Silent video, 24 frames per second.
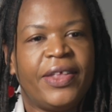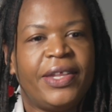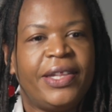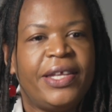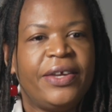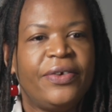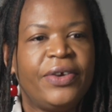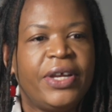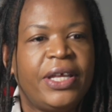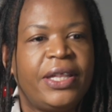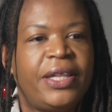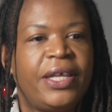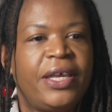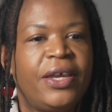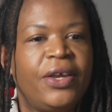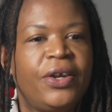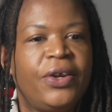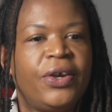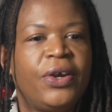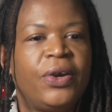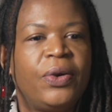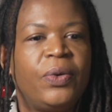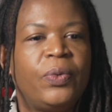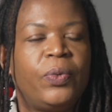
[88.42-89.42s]
Lyric
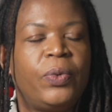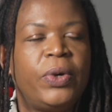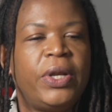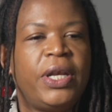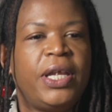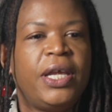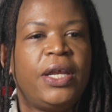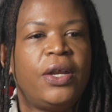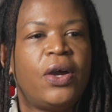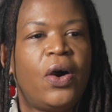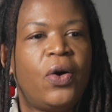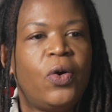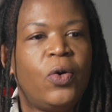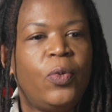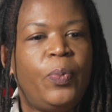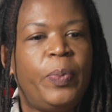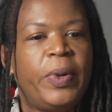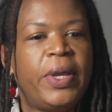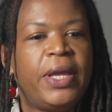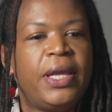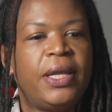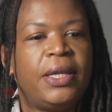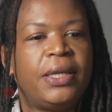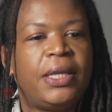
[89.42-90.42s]
Theater, when it
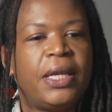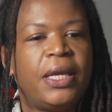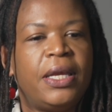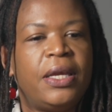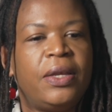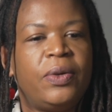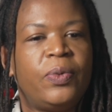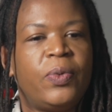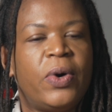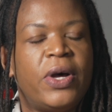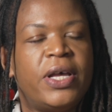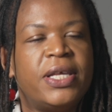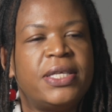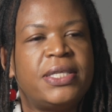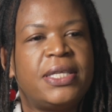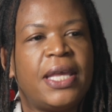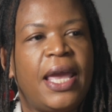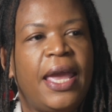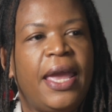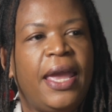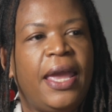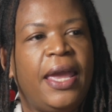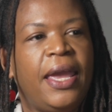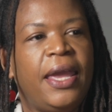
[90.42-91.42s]
opened, it was
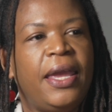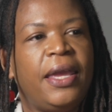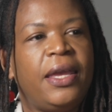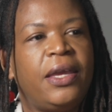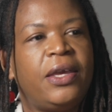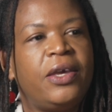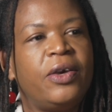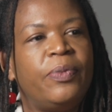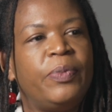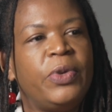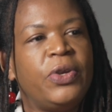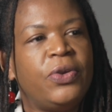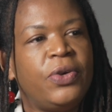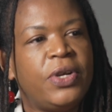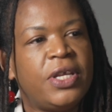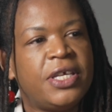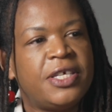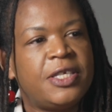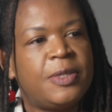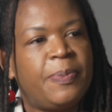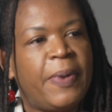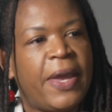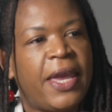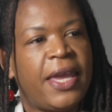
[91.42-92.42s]
a community
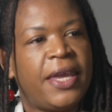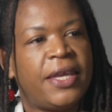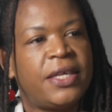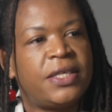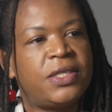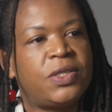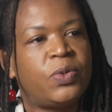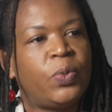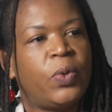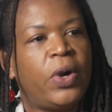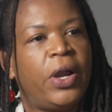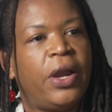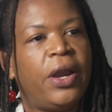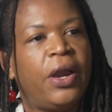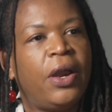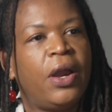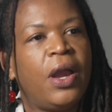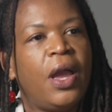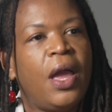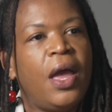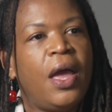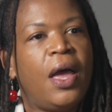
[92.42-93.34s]
space where